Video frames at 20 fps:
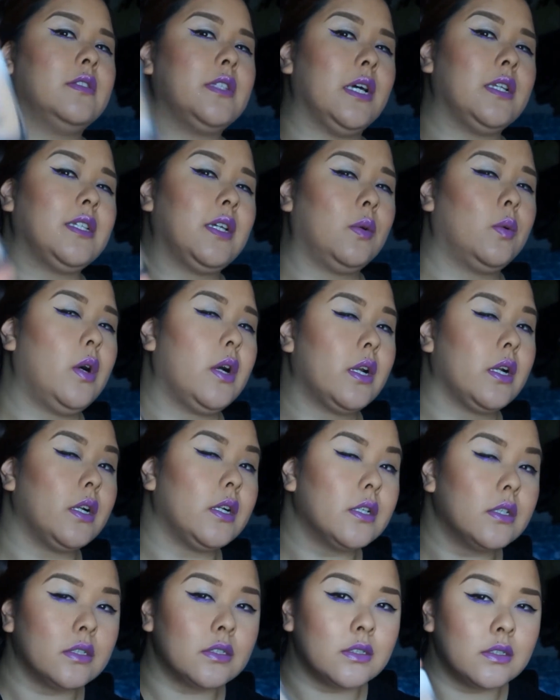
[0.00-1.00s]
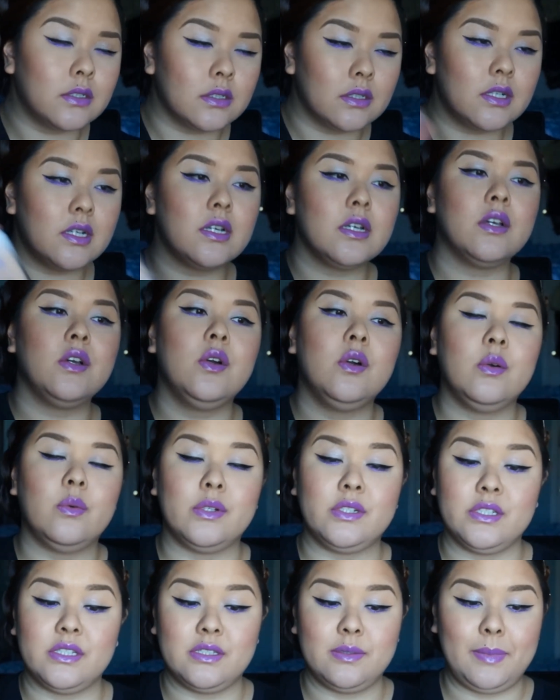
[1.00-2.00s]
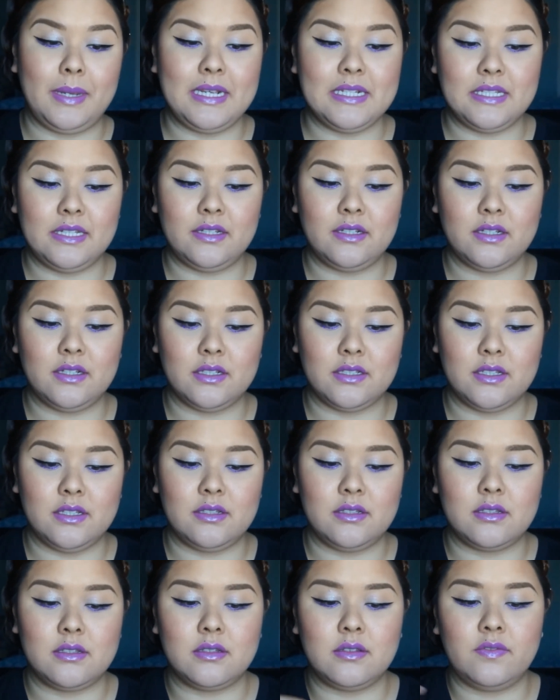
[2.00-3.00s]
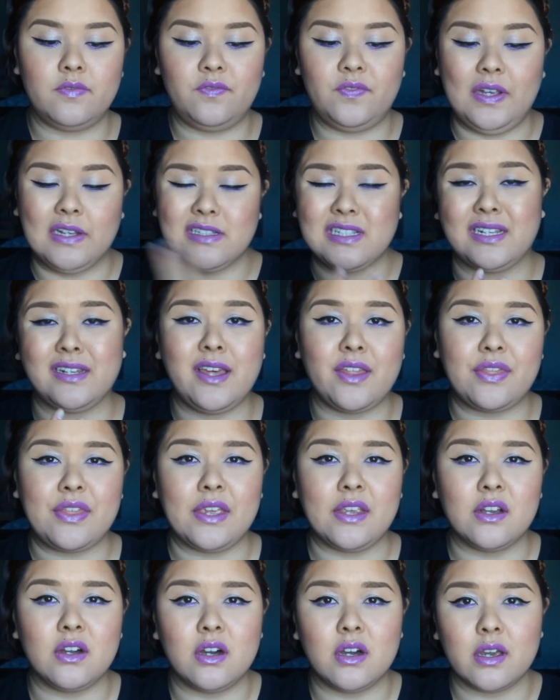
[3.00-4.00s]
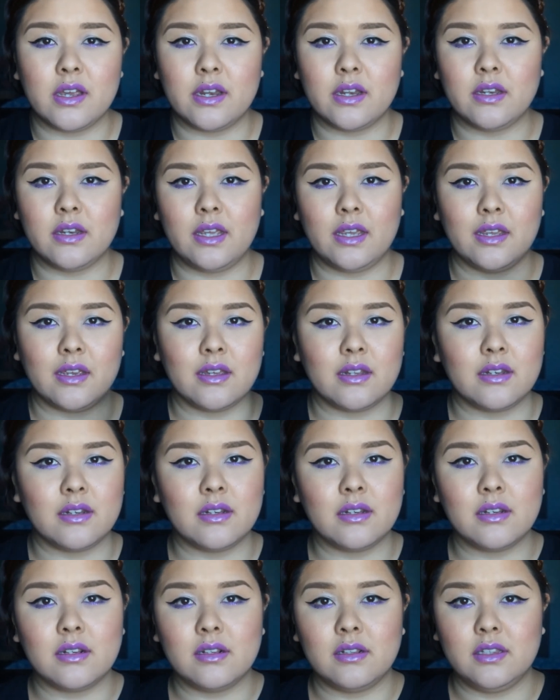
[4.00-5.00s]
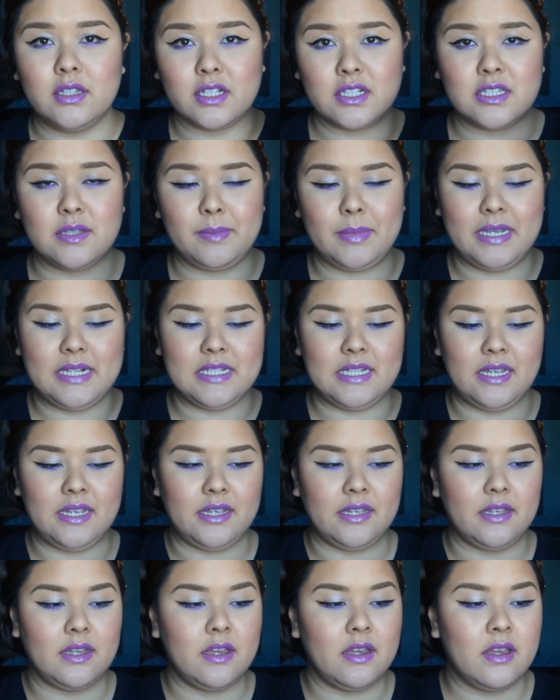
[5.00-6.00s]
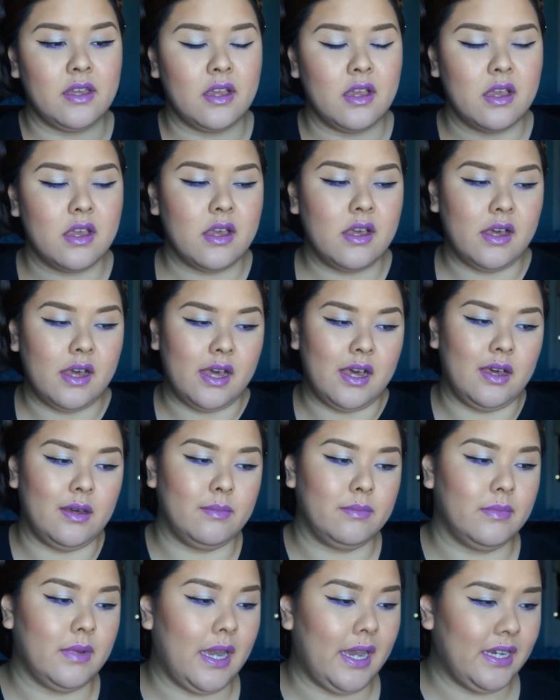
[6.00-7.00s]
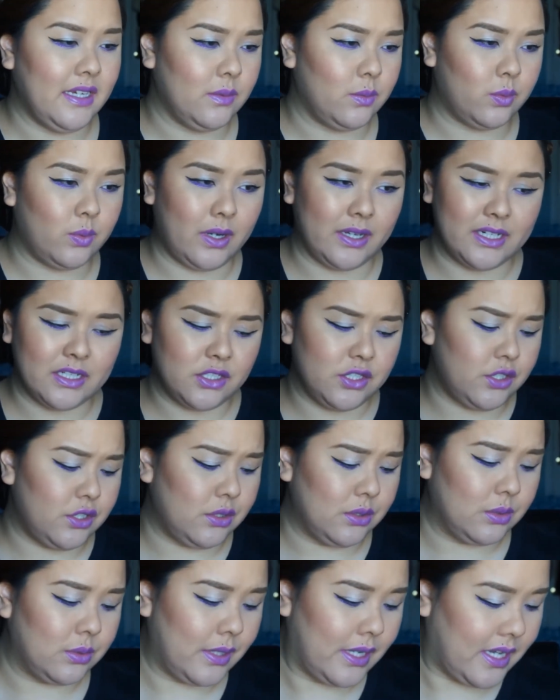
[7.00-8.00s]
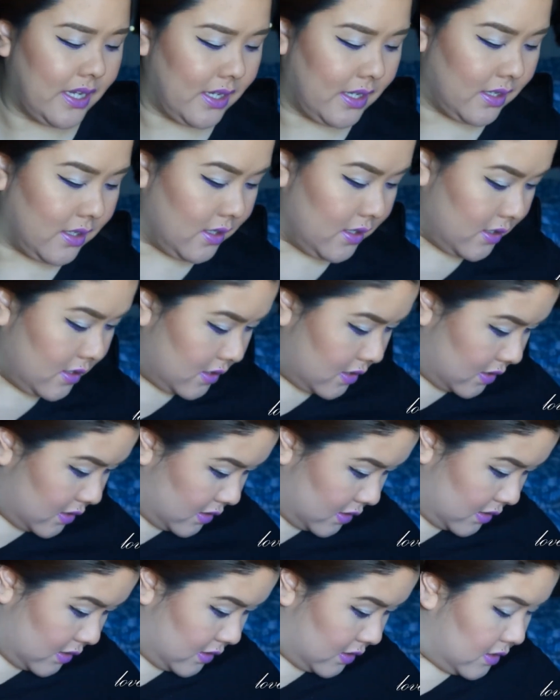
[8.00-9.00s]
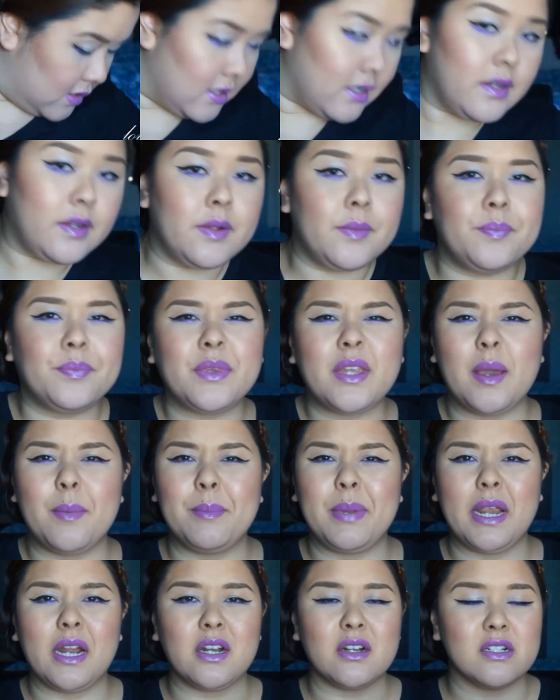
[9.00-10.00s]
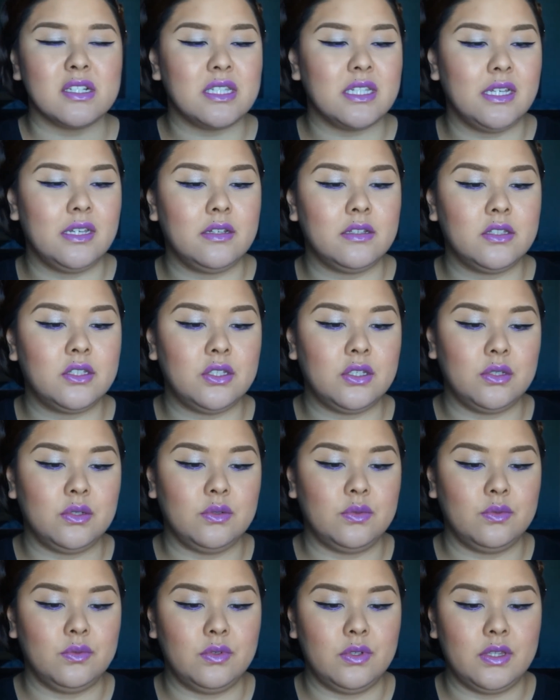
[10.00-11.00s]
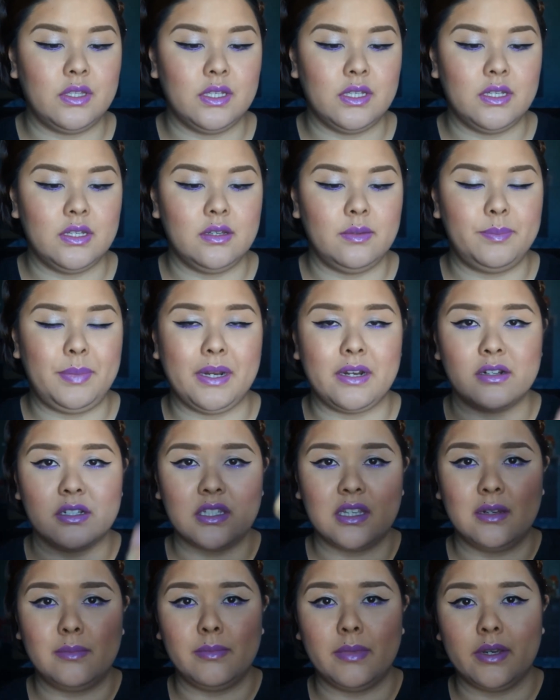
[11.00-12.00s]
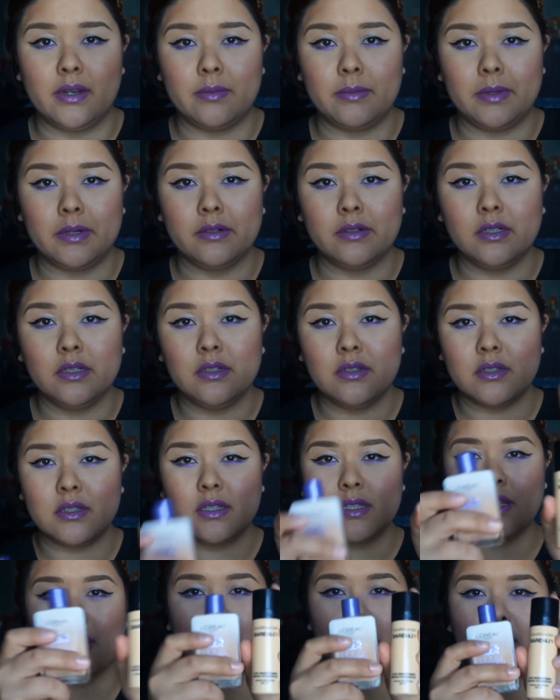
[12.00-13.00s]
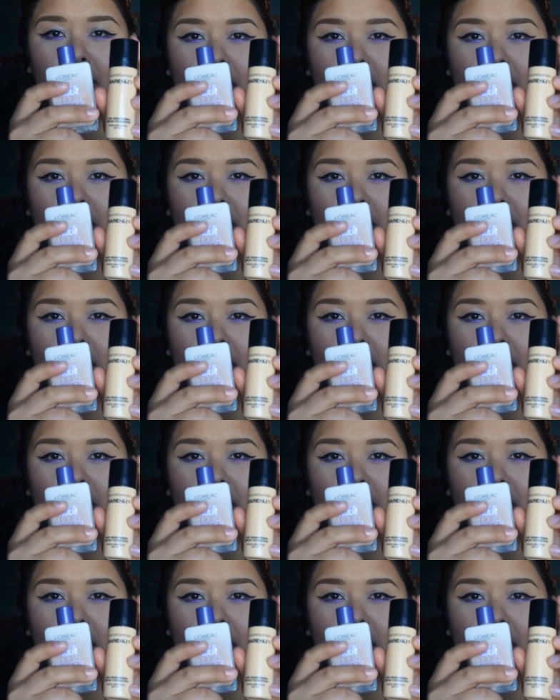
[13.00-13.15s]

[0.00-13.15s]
Sounds like water, which is amazing because it feels like nothing on and looks amazing. I wanted to do a comparison to the Bareskin Bareminerals.